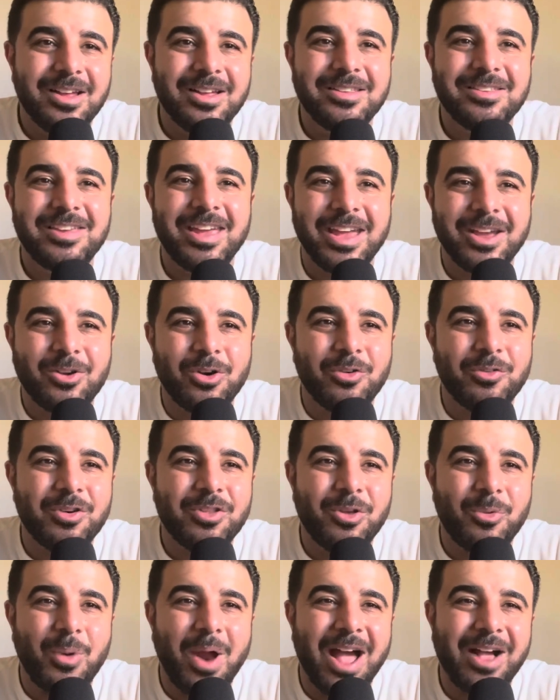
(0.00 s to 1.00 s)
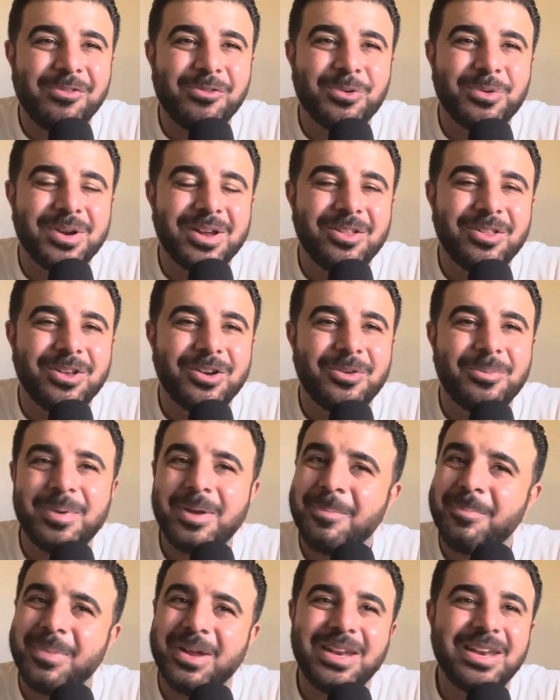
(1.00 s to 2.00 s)
take over the rivalry a little
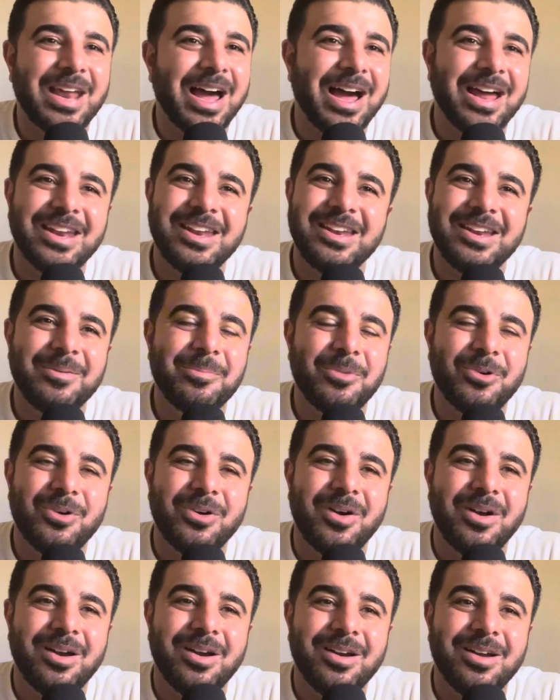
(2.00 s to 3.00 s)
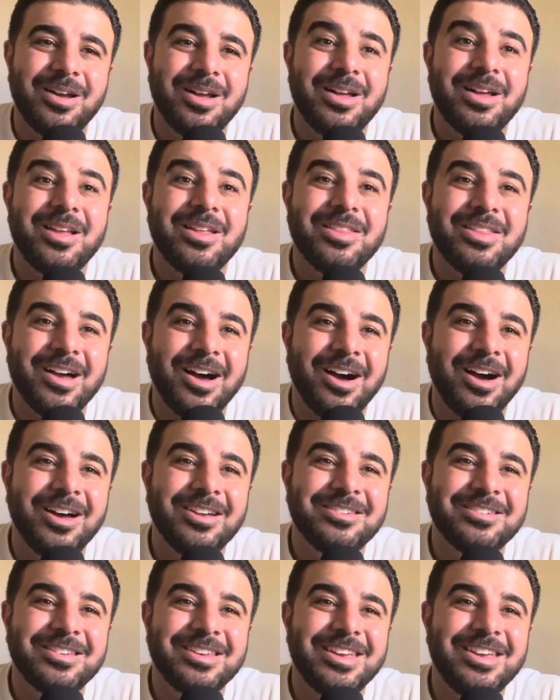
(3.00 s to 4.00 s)
bit, but not anymore. The
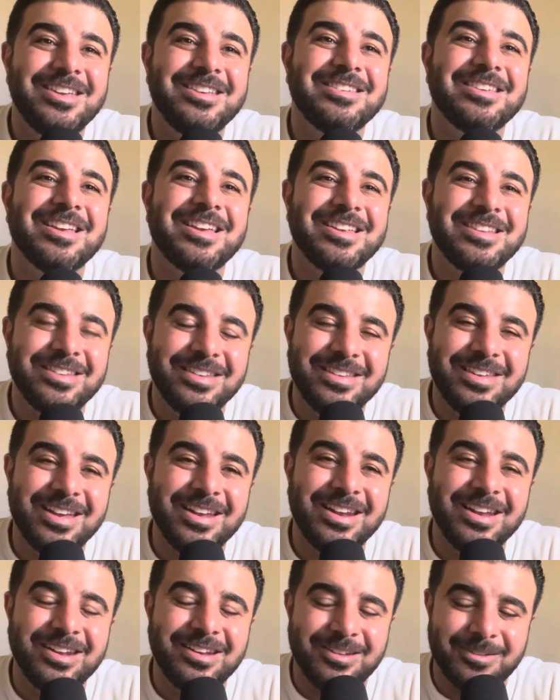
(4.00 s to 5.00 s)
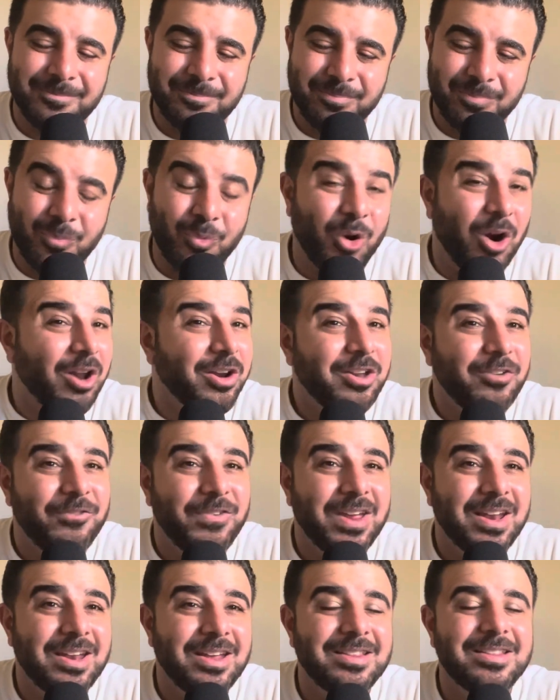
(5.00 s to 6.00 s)
Huskies did it. We're
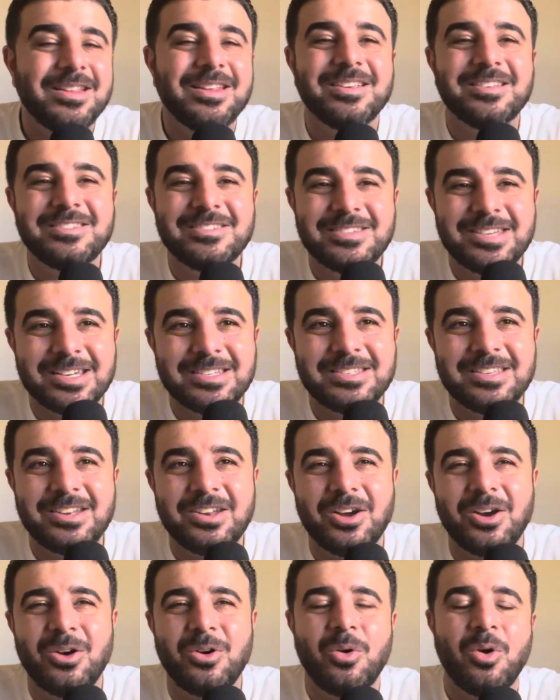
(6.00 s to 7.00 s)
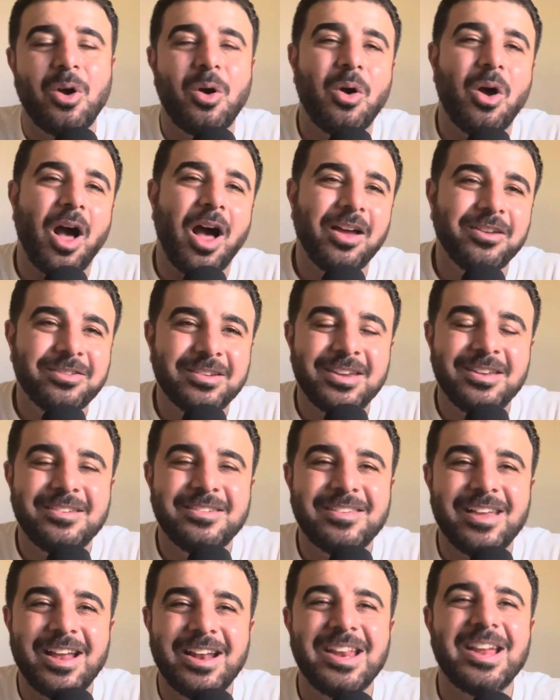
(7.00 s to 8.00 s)
undefeated, 6-0. Husky
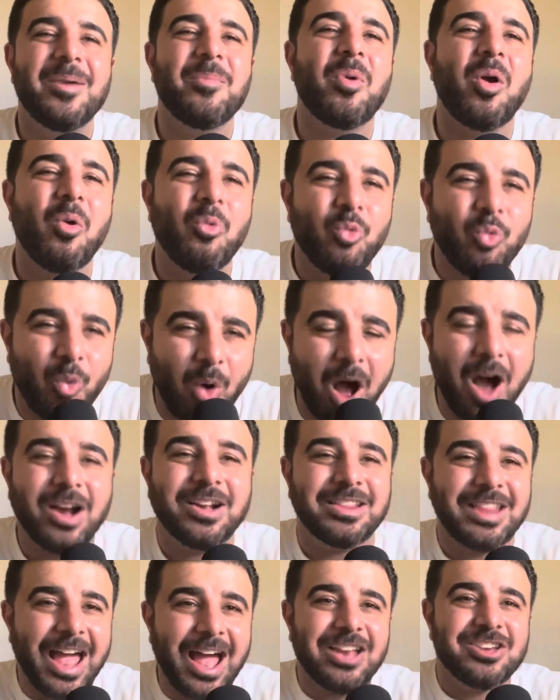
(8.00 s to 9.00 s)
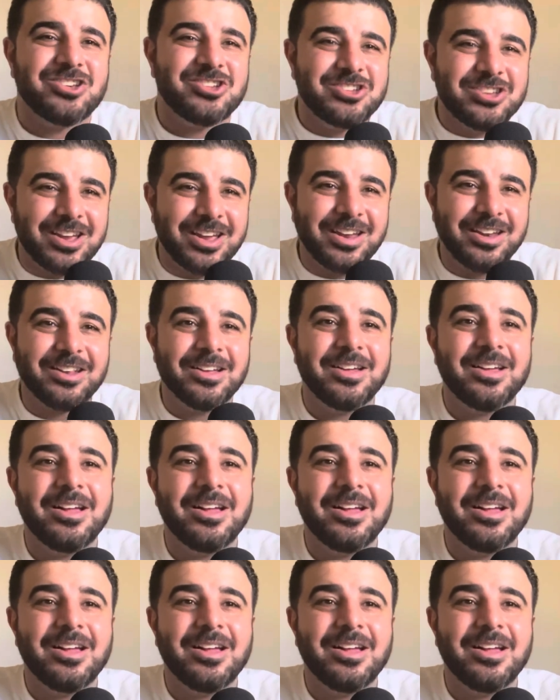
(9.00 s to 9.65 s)
Stadium, rock that shit.